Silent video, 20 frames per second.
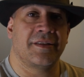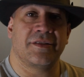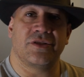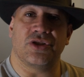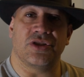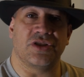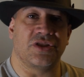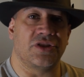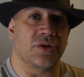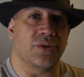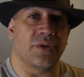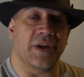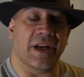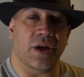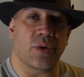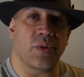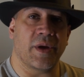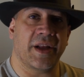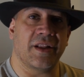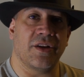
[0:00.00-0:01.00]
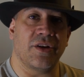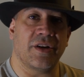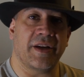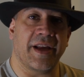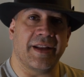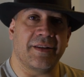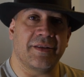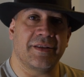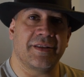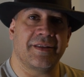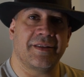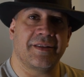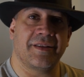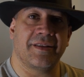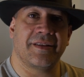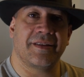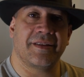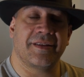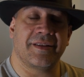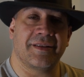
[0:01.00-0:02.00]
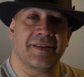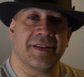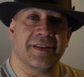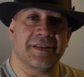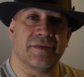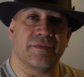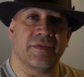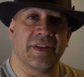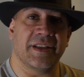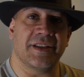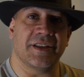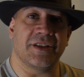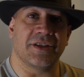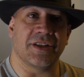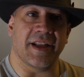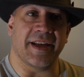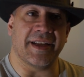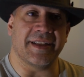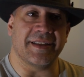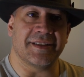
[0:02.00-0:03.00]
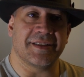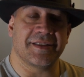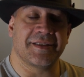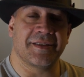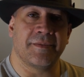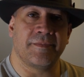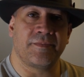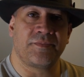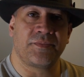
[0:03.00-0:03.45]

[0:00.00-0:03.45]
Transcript: Just doing a quick look at this vintage lens.